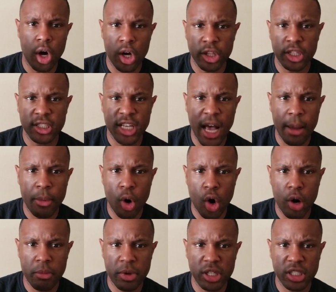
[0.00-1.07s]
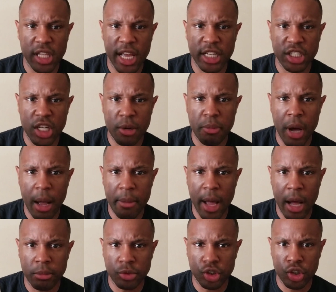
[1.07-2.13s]
on the top R&B / hip-hop
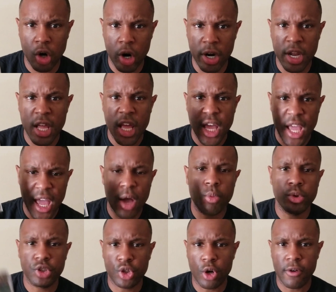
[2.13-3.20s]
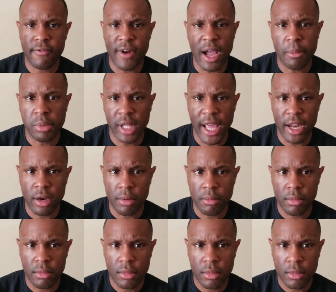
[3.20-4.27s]
albums chart and was certified platinum
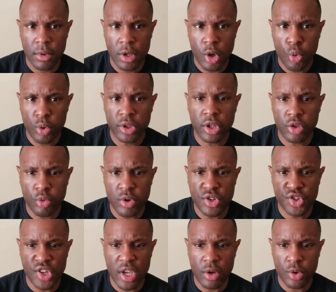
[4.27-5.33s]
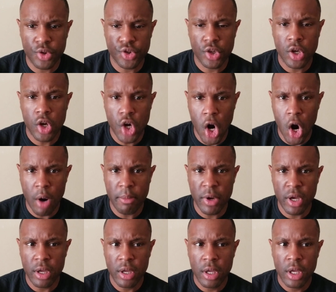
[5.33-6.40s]
with the three singles,
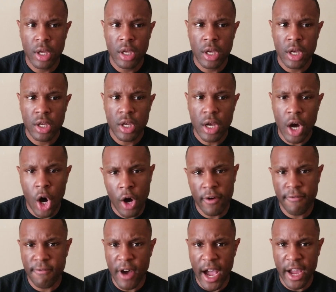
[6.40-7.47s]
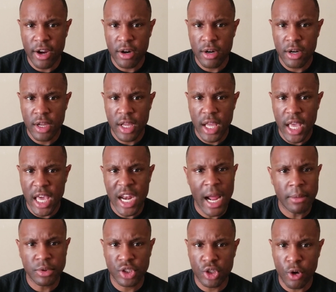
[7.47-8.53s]
Karma, On Fire, and
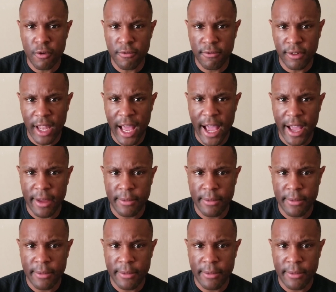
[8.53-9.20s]
I'm So Fly.